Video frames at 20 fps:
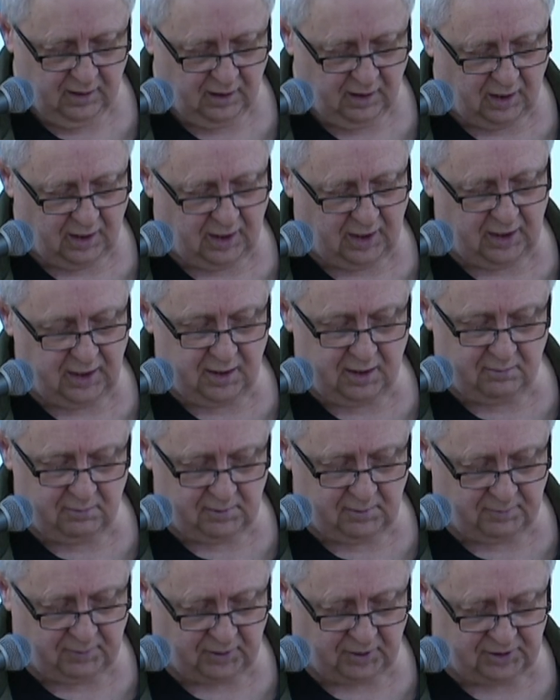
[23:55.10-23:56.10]
I am
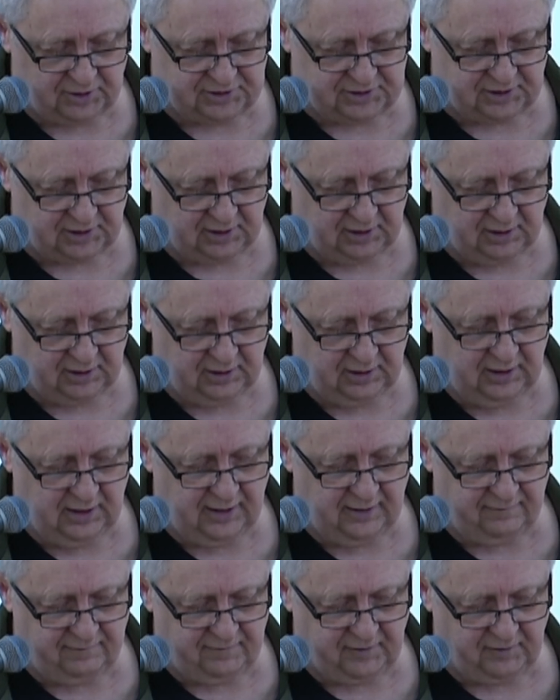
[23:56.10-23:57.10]
a person
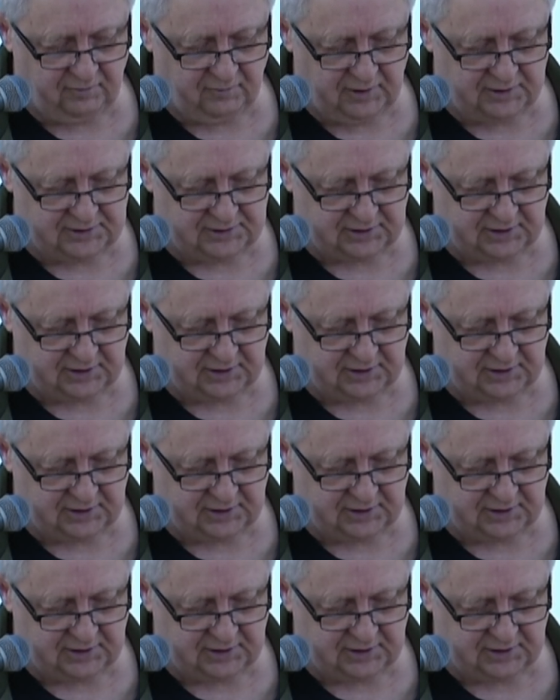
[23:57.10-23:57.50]
living with